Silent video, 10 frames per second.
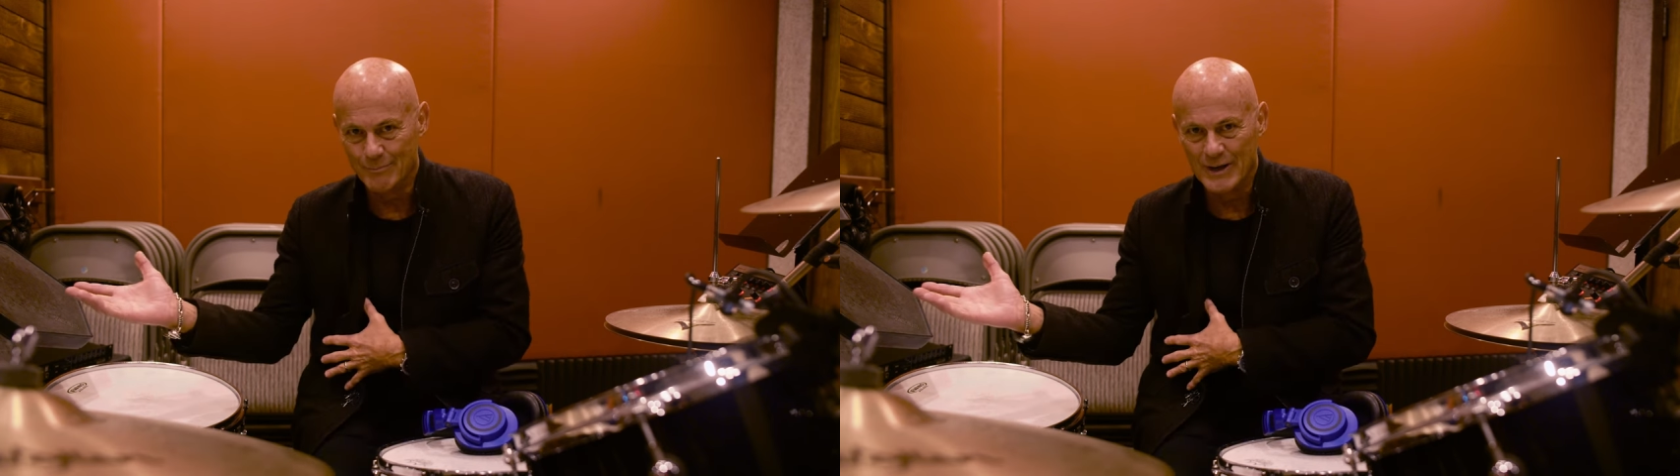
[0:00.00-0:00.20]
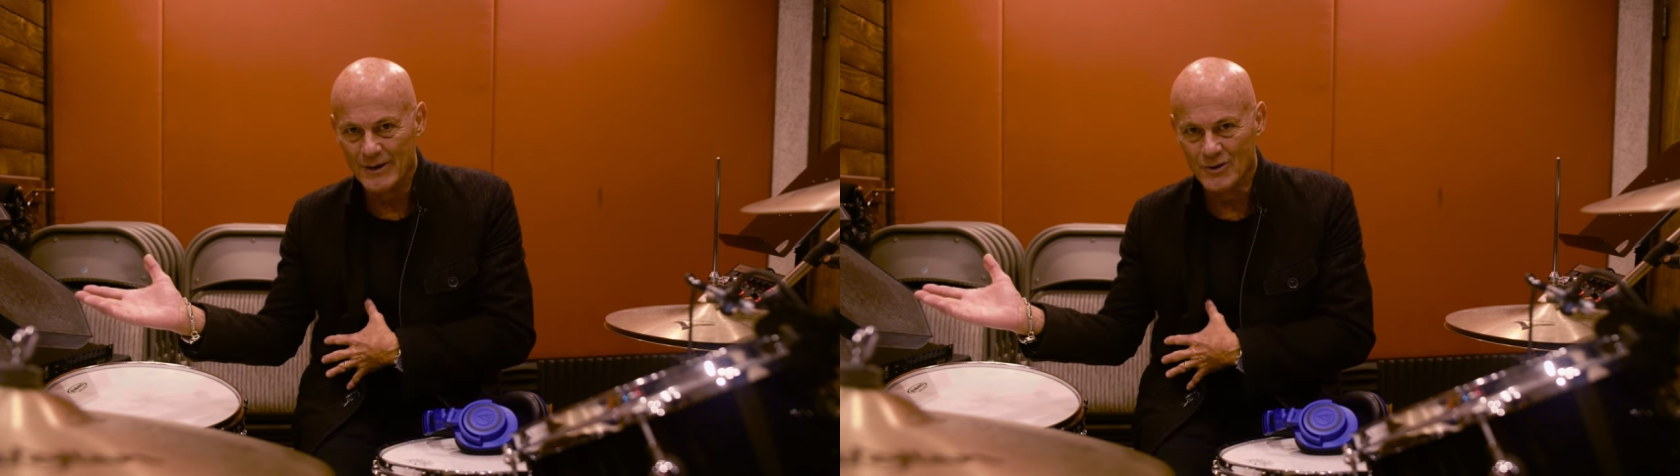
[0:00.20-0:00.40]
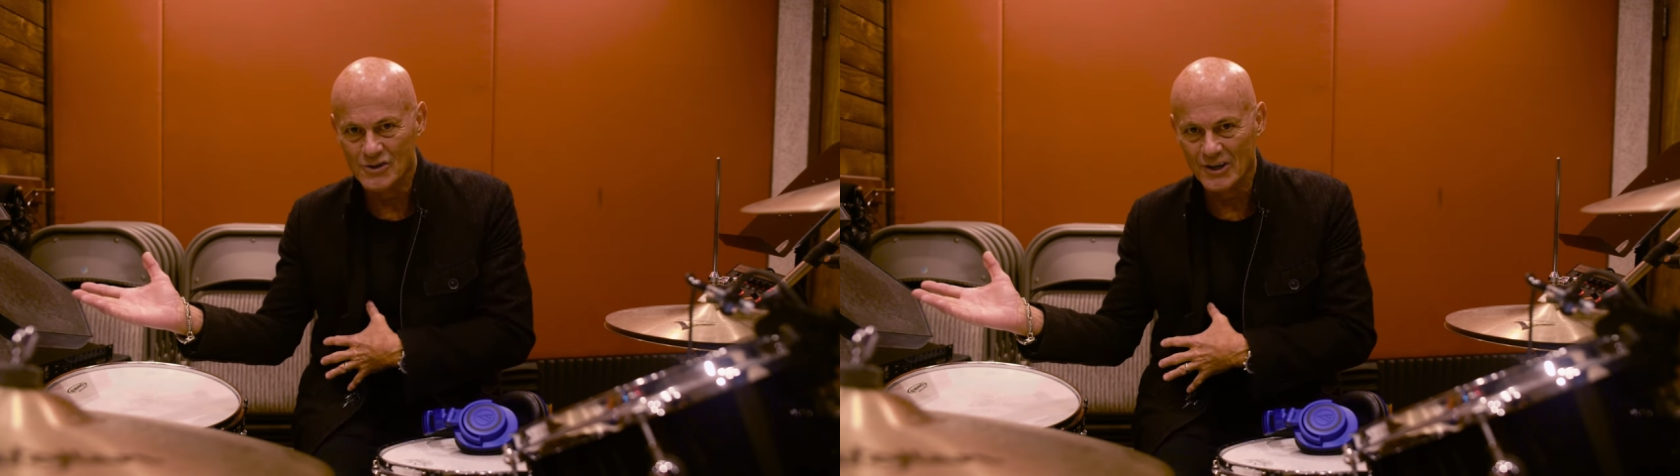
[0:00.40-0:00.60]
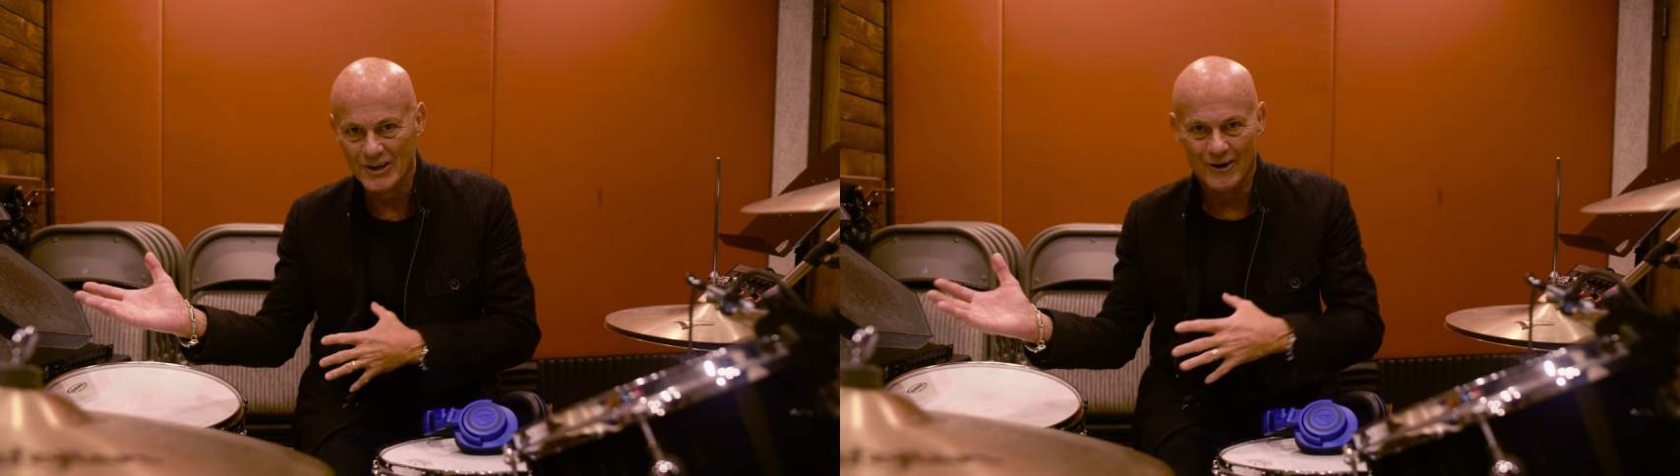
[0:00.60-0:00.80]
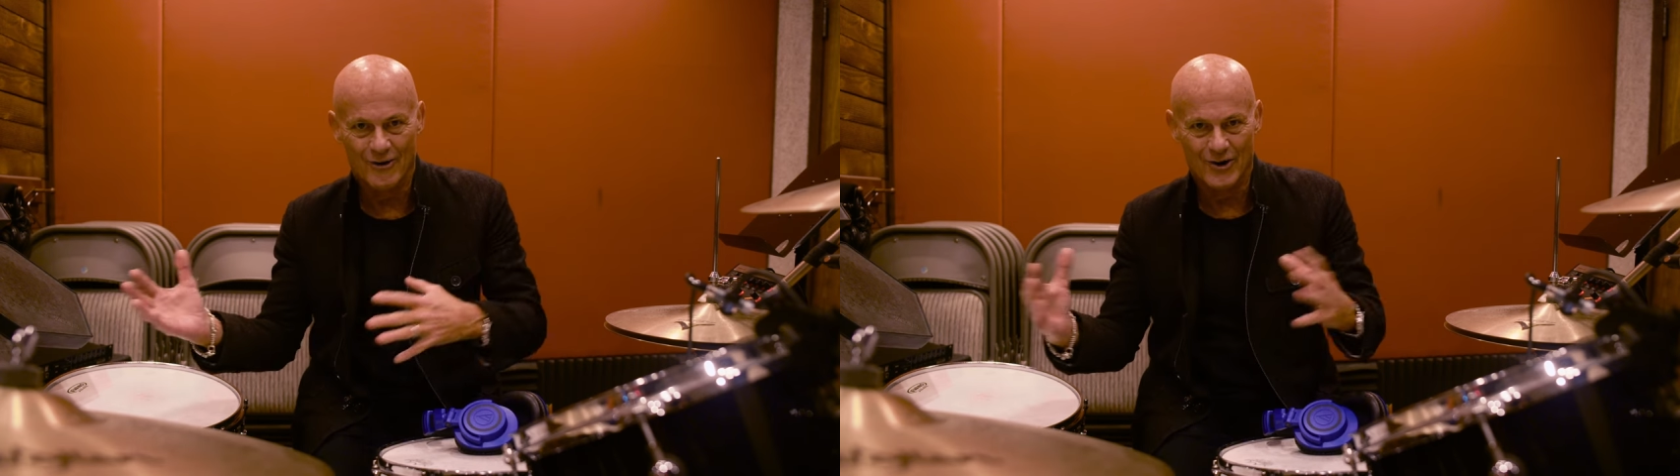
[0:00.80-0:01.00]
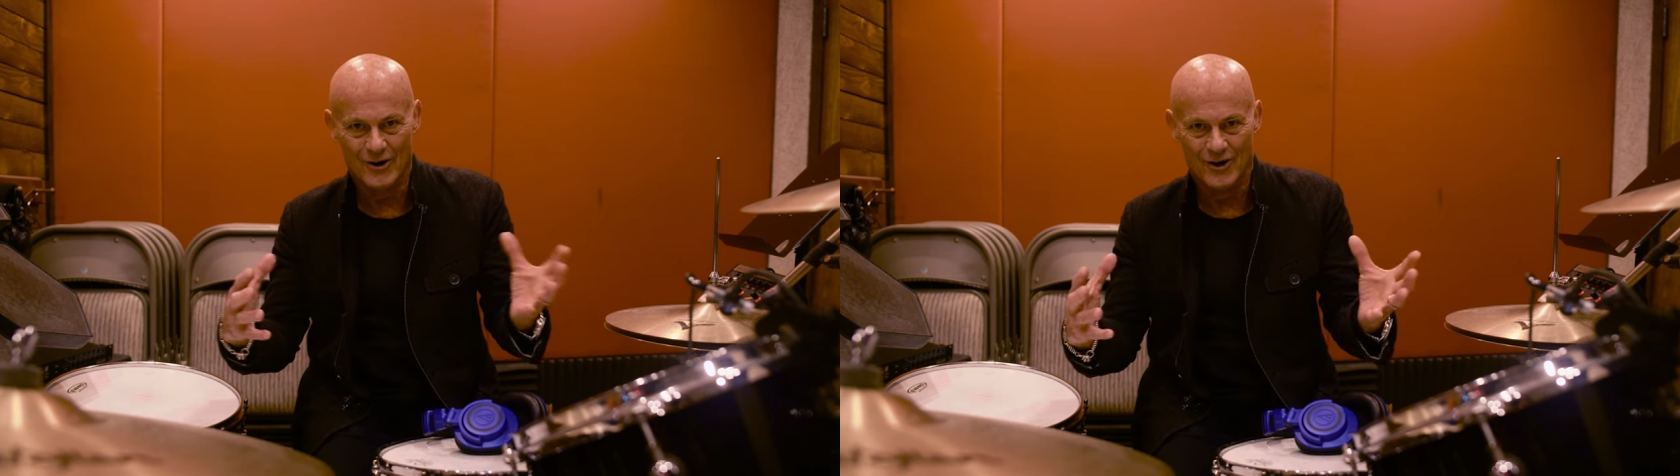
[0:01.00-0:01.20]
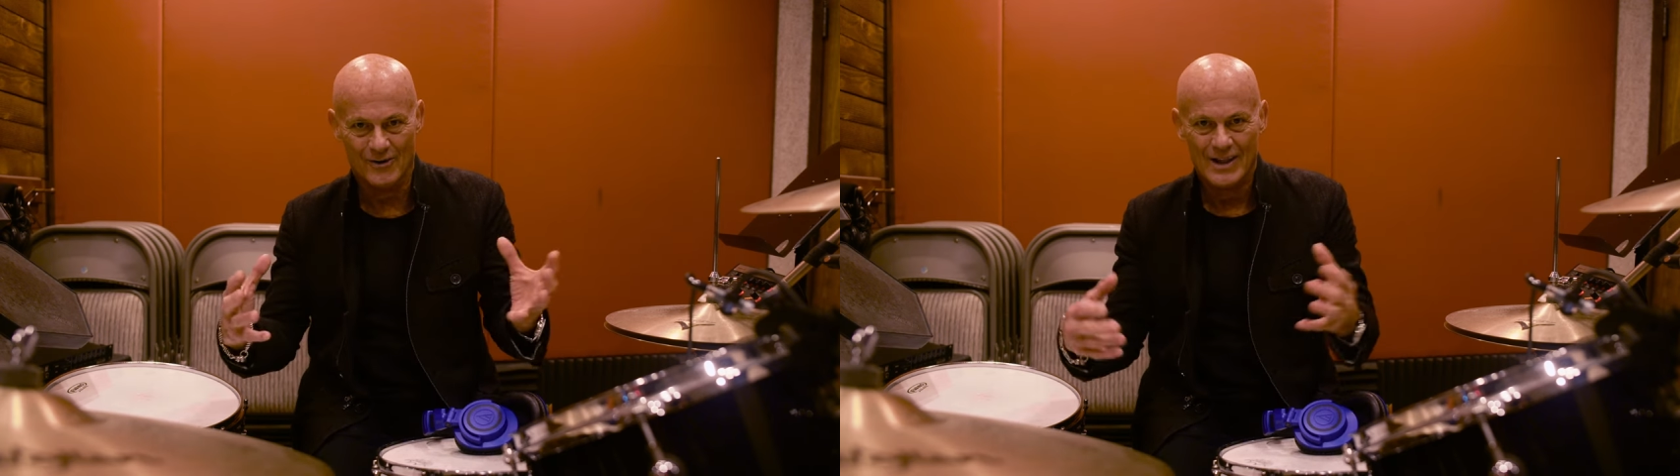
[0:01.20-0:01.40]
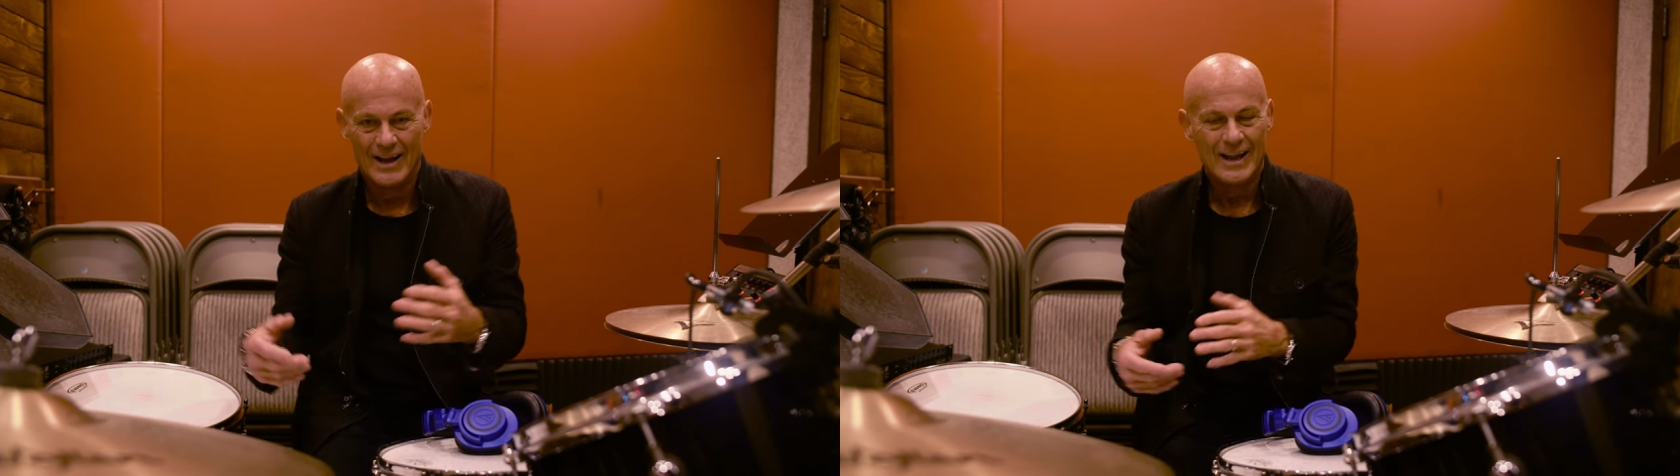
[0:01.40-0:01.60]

Peter Cetera and all.